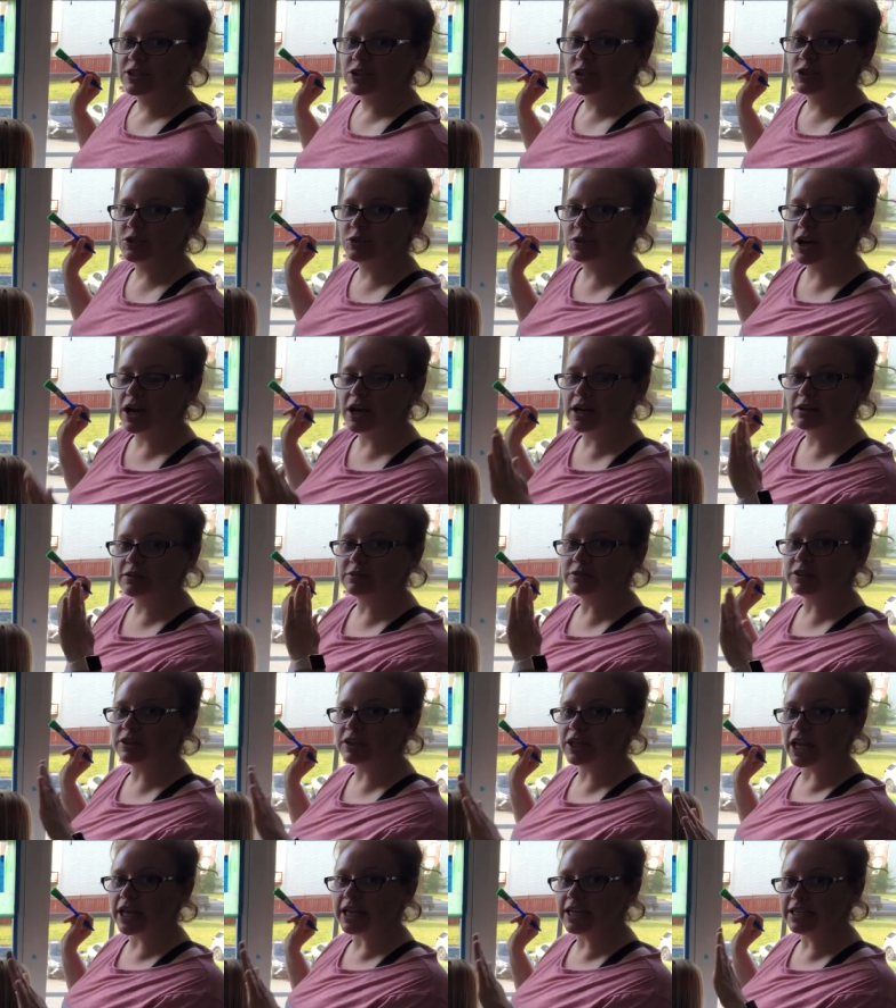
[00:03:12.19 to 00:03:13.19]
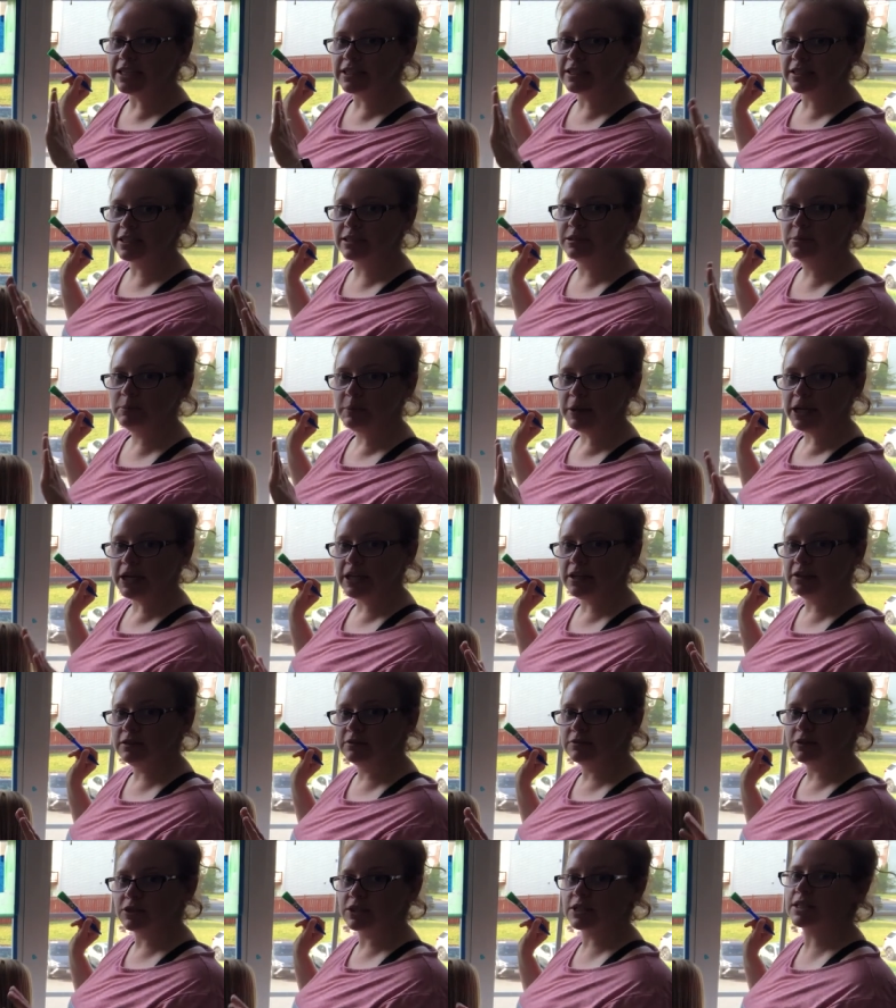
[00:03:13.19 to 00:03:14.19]
to do kind of light
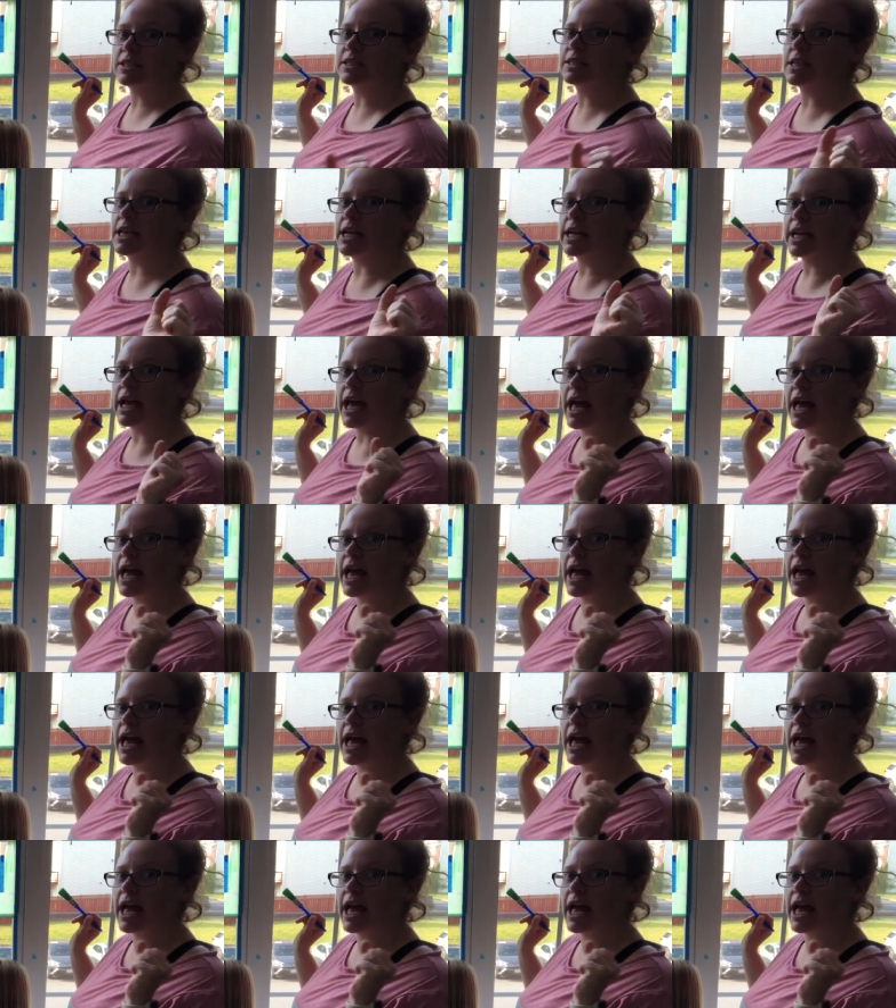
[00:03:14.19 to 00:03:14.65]
paint versus like